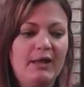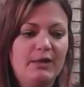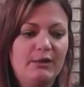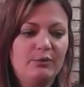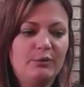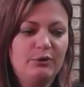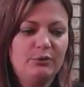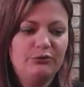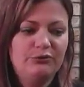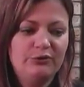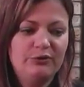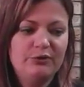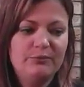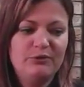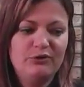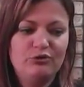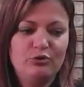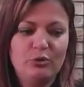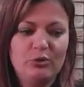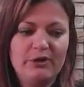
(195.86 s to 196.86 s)
We're also
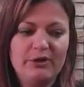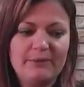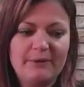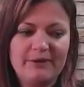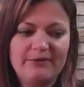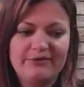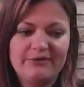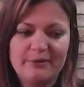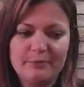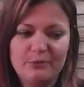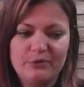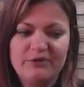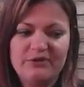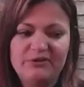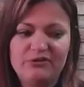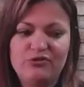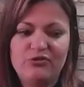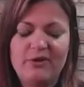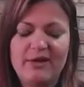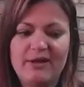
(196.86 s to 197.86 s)
going to be talking about some of
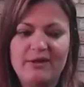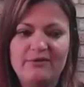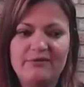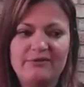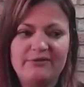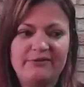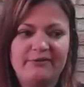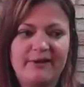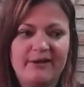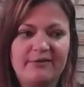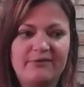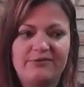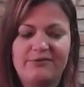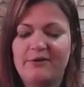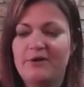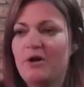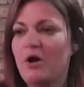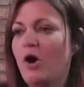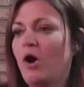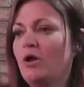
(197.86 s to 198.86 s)
the trends that's
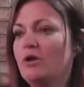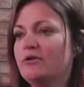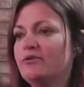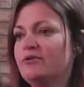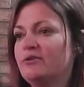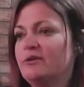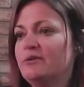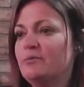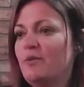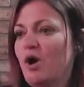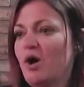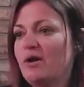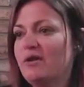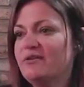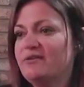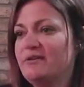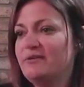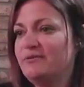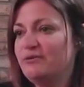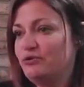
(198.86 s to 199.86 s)
very hot on
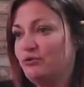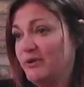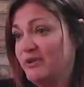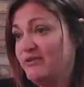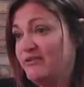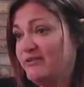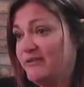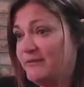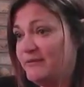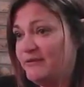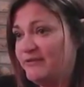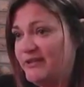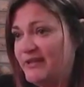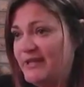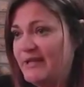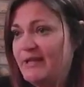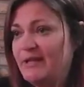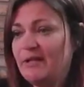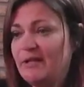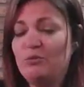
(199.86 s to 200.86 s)
marketing for
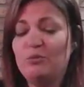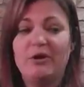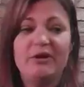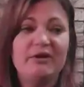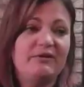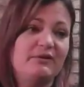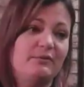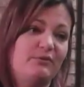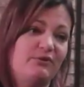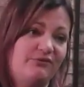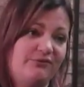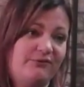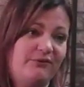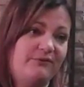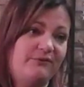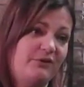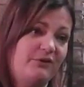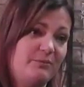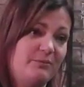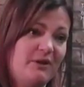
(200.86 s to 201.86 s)
2017, and one of them is
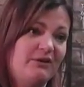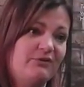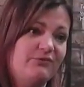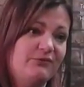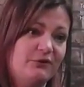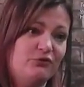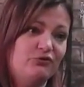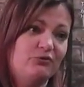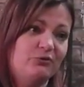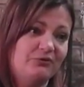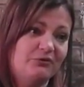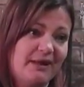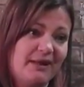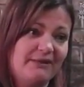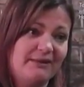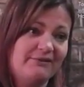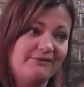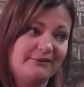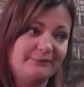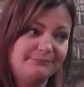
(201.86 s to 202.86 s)
very much virtual
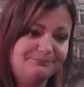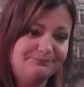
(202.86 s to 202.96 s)
reality.